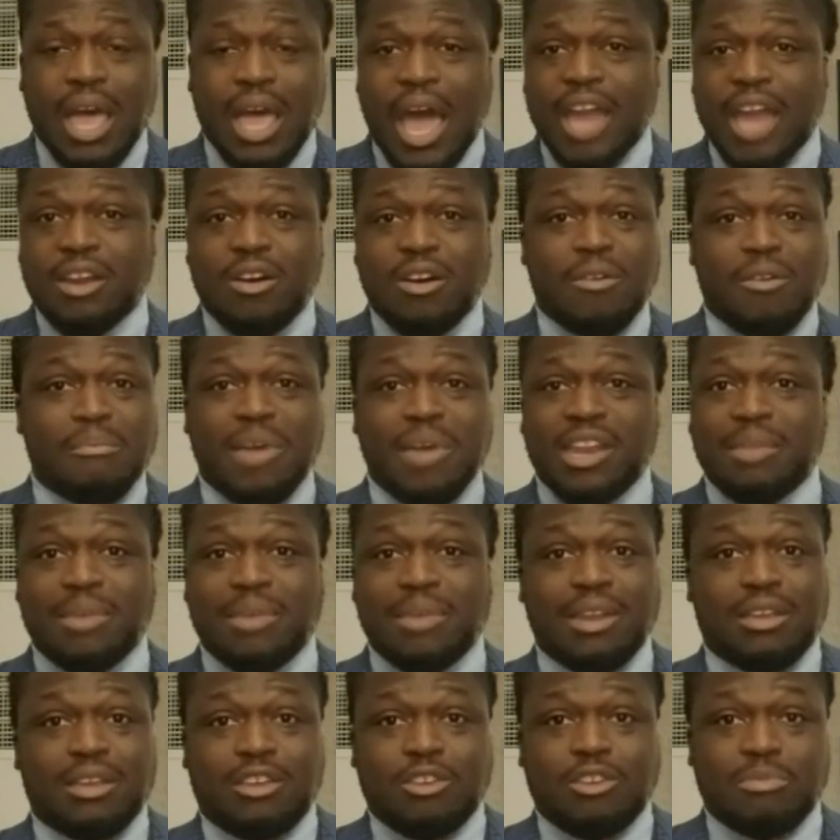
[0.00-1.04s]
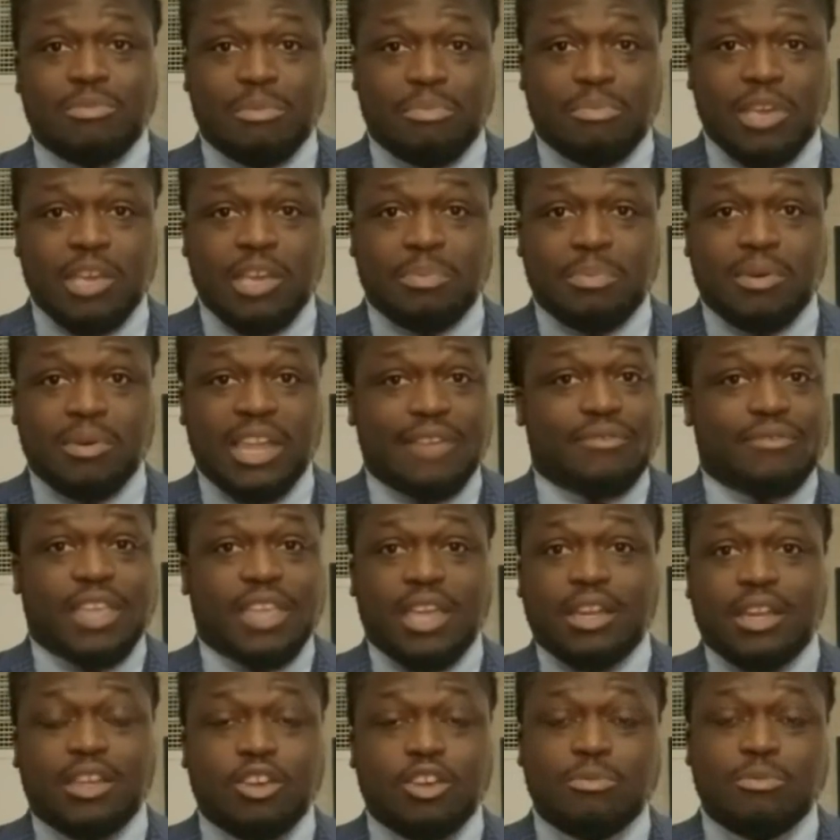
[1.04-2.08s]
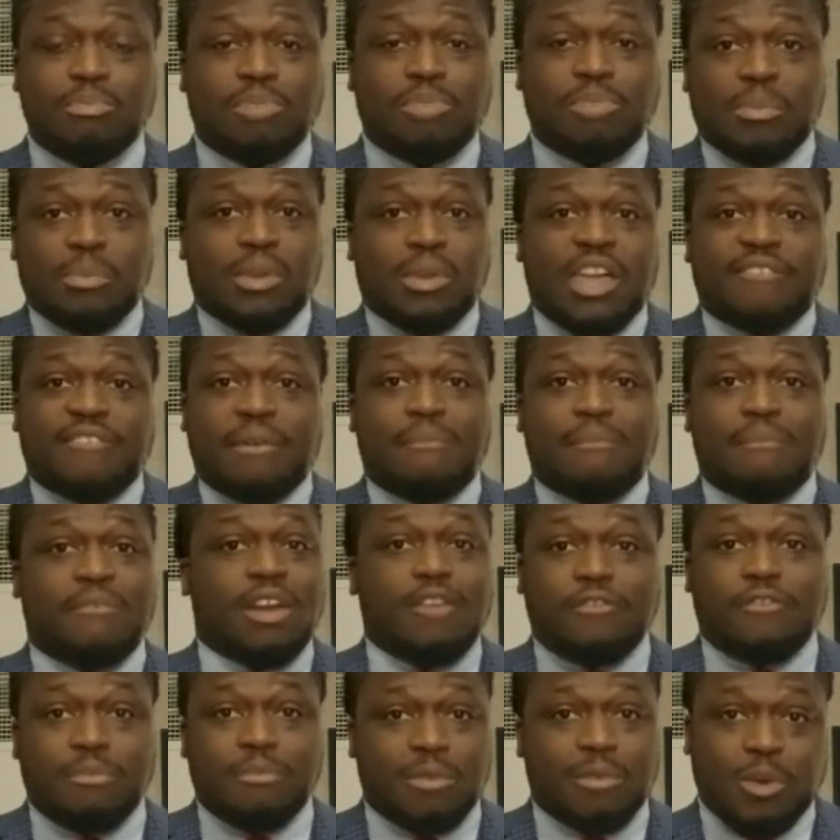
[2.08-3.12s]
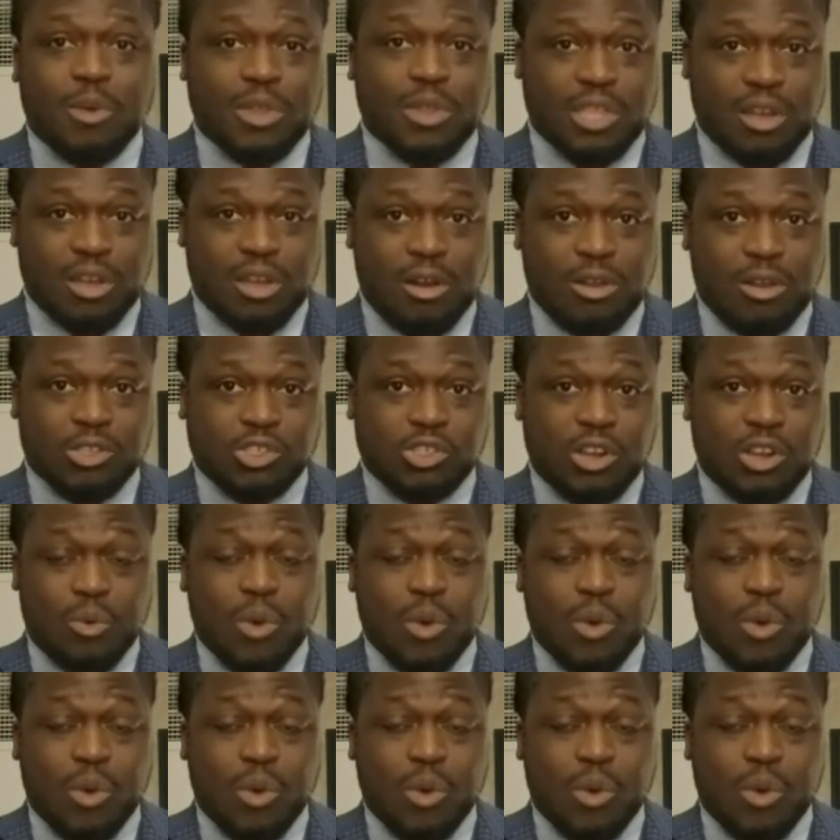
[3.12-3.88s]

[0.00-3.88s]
I know many, many Cuban people. I've dated Cuban people. I'm very familiar with the culture and